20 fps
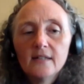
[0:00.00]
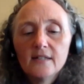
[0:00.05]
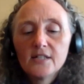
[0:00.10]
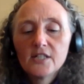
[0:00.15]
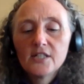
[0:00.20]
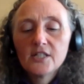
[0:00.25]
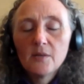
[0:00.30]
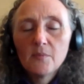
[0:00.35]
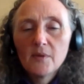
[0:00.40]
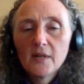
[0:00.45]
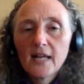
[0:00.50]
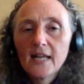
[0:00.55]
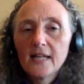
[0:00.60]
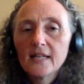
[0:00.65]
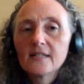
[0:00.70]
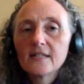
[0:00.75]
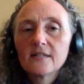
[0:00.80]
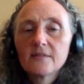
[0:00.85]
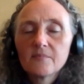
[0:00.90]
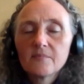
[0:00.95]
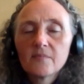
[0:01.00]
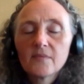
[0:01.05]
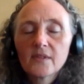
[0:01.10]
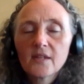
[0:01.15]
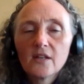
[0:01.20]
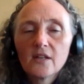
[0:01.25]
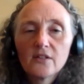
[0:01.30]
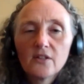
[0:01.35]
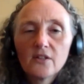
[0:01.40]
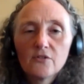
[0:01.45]
stimulate
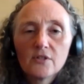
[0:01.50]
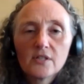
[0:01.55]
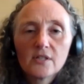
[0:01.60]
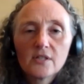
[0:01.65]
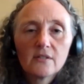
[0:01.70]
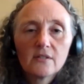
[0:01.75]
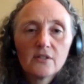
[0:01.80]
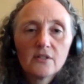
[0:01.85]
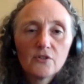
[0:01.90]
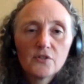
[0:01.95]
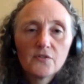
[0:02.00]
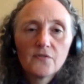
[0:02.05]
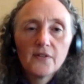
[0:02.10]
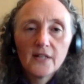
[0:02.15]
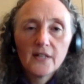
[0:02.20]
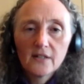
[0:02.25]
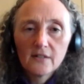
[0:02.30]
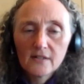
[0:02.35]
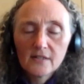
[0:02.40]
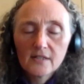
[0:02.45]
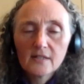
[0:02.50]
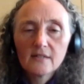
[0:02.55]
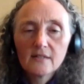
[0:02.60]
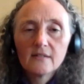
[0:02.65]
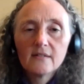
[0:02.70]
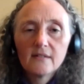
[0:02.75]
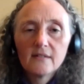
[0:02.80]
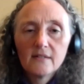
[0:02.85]
those fingers.